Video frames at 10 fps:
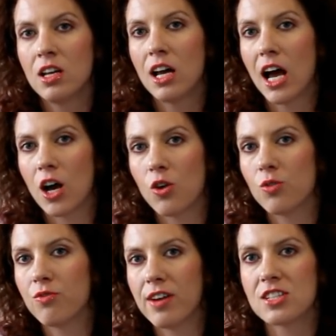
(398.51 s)
how
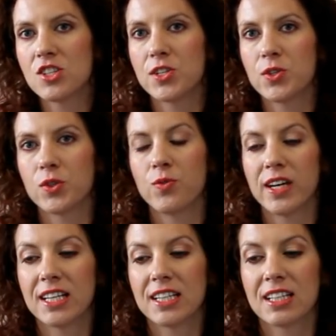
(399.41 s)
fast she should
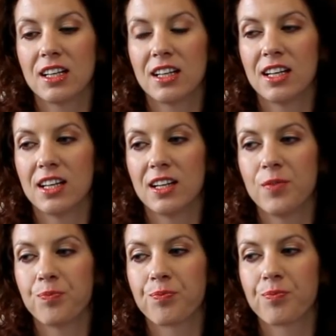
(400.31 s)

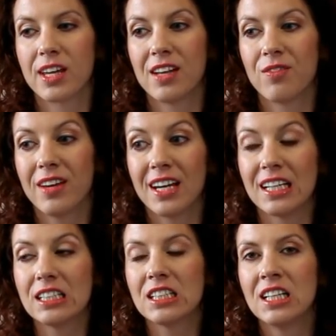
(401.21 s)
gain weight.